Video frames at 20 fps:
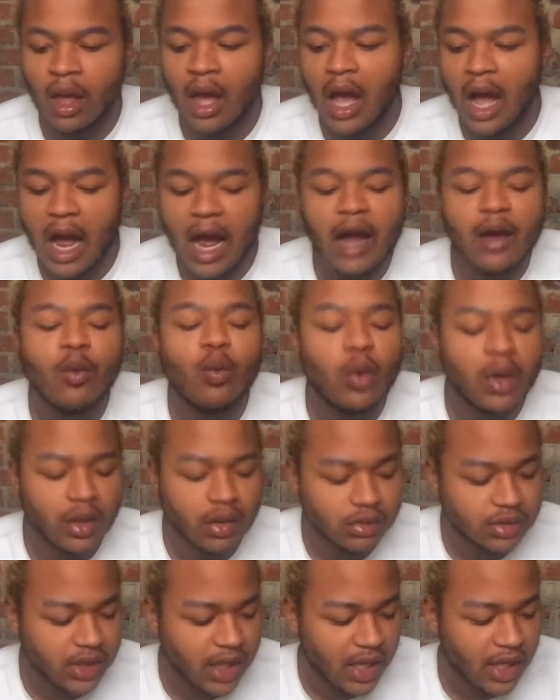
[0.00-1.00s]
I will
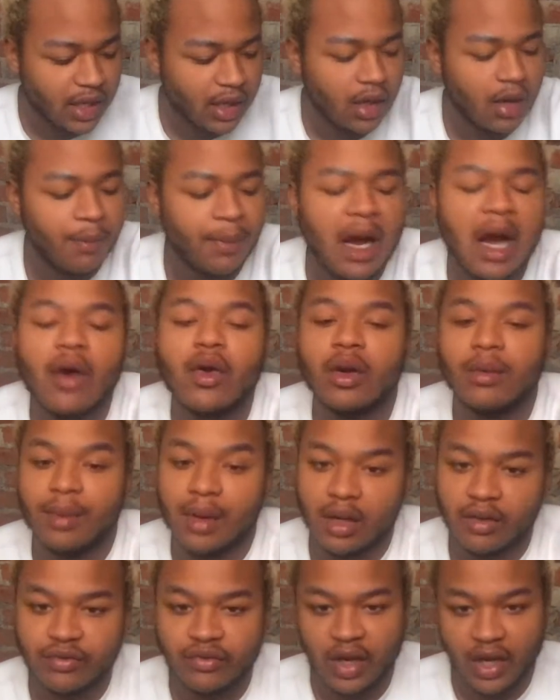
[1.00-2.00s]
take a powder
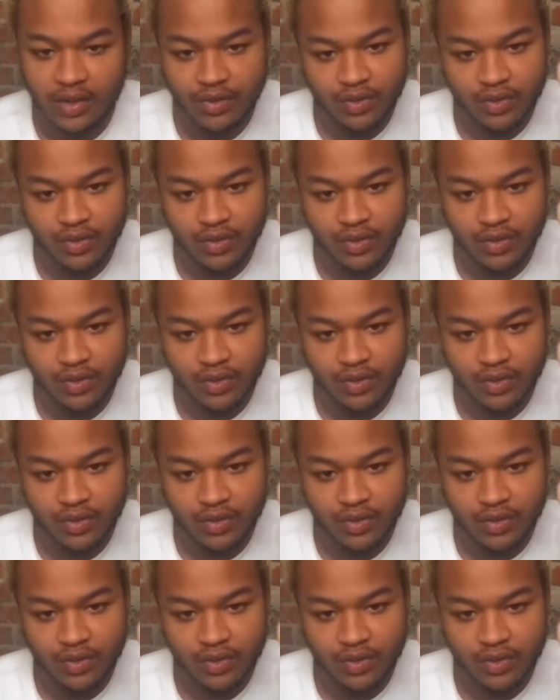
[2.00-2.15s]
puff like